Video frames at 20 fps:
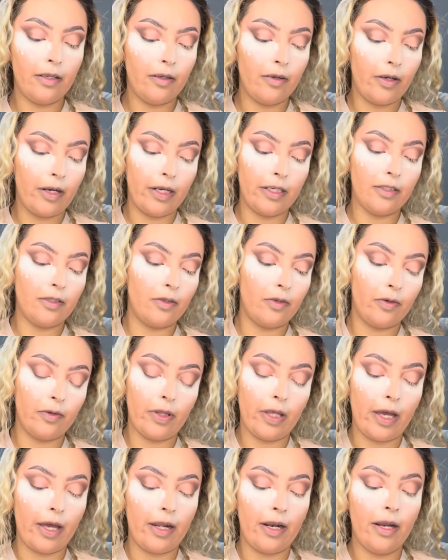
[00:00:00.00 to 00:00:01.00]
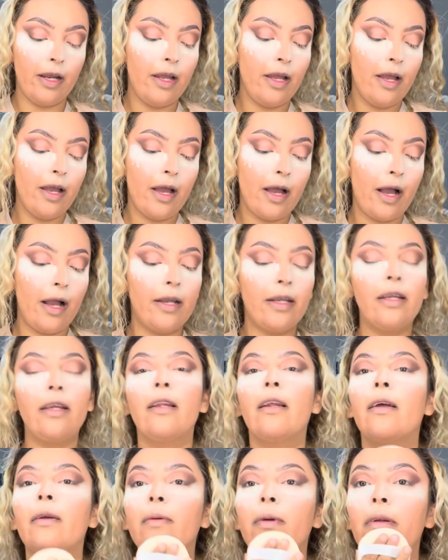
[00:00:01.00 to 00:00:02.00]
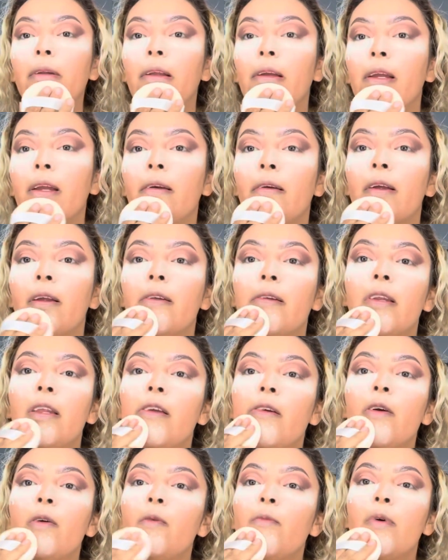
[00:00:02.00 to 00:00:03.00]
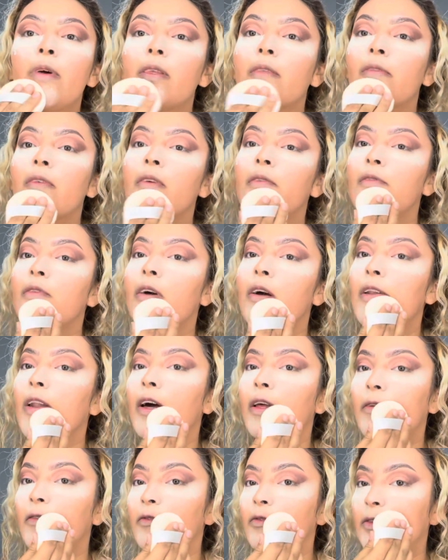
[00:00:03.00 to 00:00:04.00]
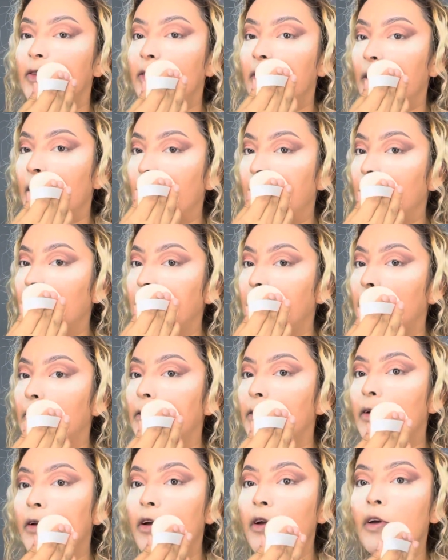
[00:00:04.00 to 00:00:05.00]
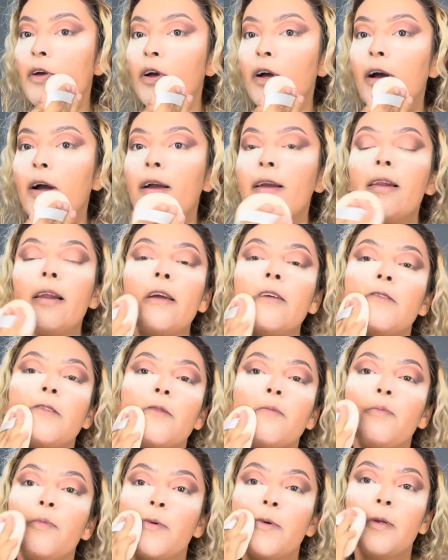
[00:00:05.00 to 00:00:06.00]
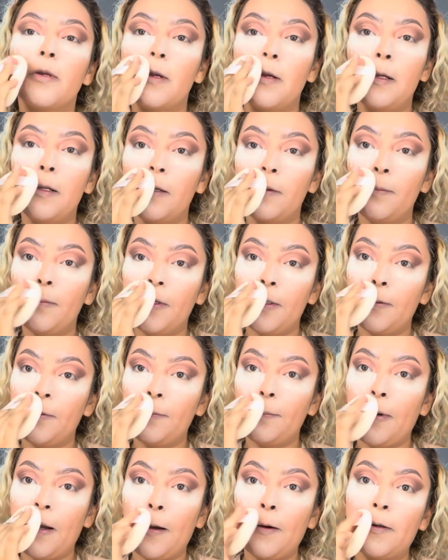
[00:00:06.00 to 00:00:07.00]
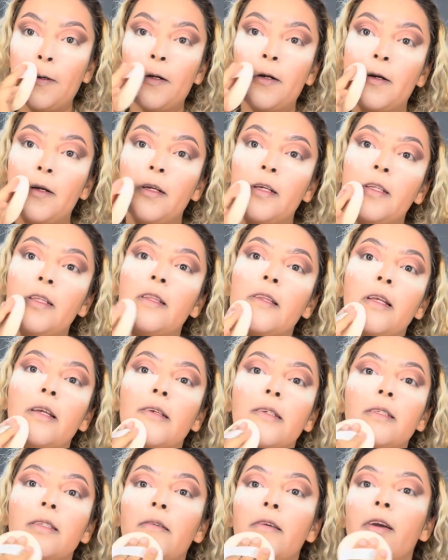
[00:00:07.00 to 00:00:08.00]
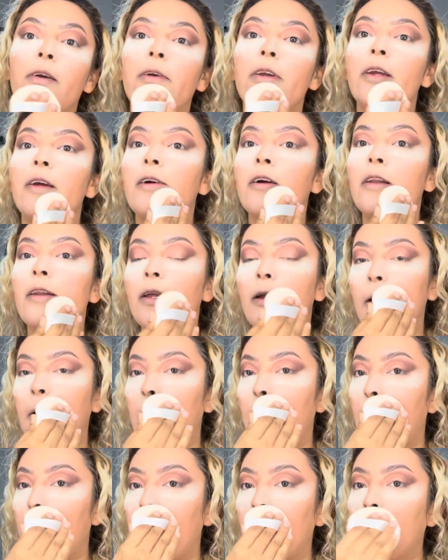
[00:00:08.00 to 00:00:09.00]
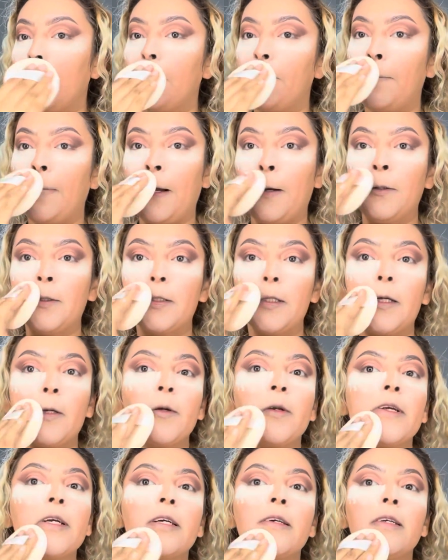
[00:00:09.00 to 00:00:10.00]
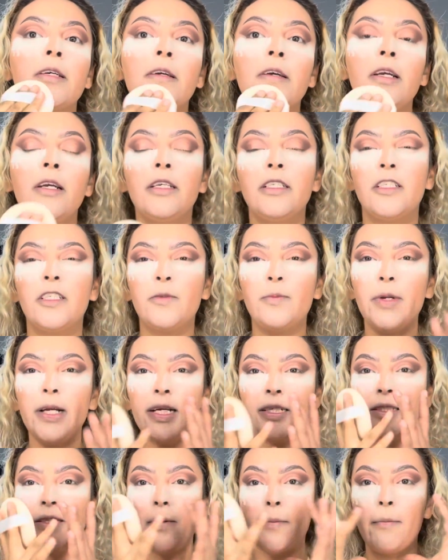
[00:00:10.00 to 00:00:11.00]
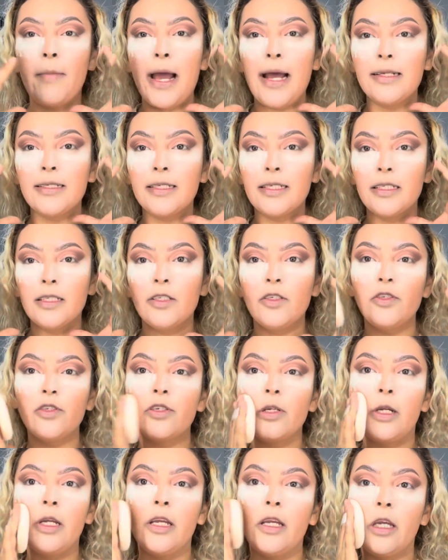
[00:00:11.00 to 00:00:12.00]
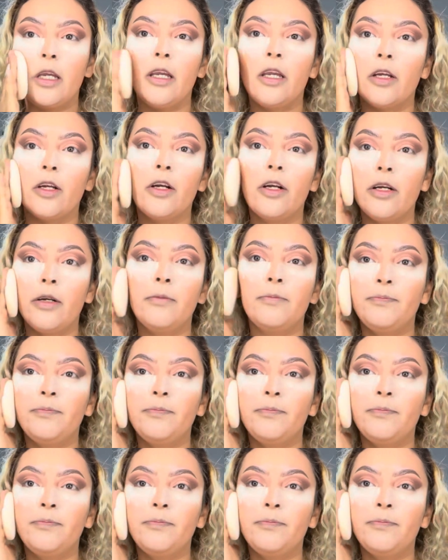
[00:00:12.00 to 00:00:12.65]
you guys know that I cannot really deal with a lot of scents. I like to put a little bit of powder in this area, like all the mouth area, just because the mask is usually here.